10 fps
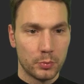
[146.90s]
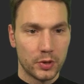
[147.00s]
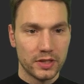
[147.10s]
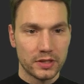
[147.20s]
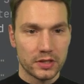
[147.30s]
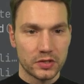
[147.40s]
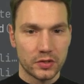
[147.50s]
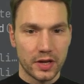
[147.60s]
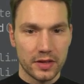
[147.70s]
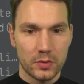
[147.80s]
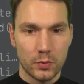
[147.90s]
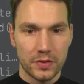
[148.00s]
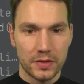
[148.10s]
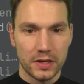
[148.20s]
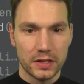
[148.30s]
print this together
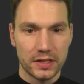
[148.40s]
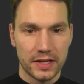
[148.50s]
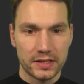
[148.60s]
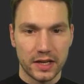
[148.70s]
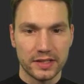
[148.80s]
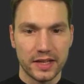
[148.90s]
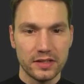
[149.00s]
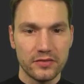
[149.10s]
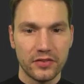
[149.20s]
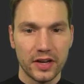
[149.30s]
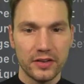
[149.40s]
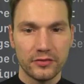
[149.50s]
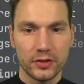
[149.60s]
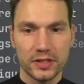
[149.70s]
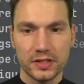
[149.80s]
with the test identifier,
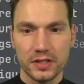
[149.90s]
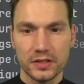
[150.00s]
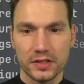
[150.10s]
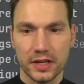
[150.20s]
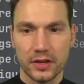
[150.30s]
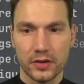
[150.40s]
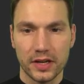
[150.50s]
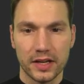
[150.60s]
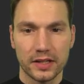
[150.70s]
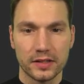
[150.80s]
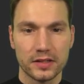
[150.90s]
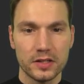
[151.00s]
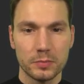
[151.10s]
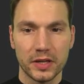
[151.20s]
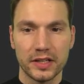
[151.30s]
for instance, say, okay, get the
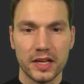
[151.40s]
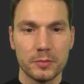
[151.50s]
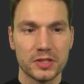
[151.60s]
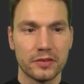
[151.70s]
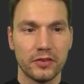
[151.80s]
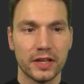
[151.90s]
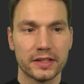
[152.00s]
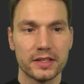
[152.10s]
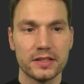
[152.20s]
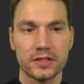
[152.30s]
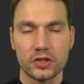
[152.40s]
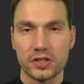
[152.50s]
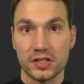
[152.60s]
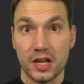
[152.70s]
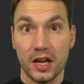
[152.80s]
display name or something like this and
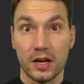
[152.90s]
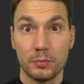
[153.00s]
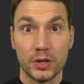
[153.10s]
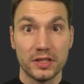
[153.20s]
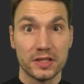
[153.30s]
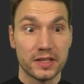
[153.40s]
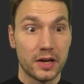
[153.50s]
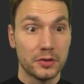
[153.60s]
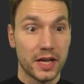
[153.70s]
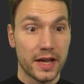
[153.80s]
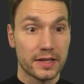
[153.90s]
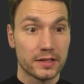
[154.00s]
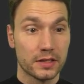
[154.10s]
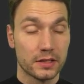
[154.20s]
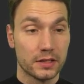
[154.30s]
just uh, print this out as
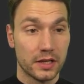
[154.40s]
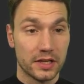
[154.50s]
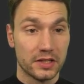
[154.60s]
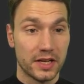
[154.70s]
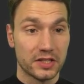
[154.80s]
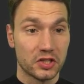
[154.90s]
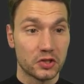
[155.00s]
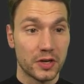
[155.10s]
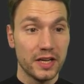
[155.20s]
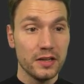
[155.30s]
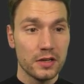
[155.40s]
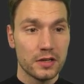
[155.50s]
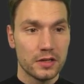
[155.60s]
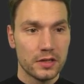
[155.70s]
a, uh, as a string.